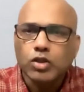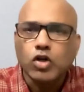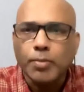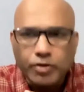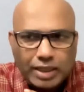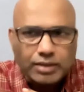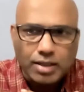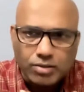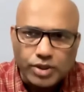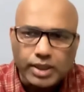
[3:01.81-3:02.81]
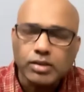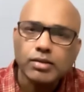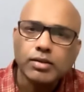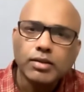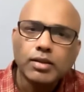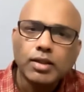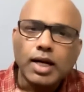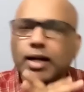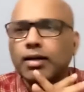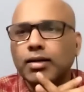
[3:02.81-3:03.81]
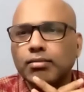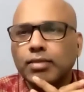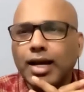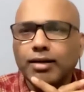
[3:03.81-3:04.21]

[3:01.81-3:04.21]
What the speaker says: Commonwealth countries, and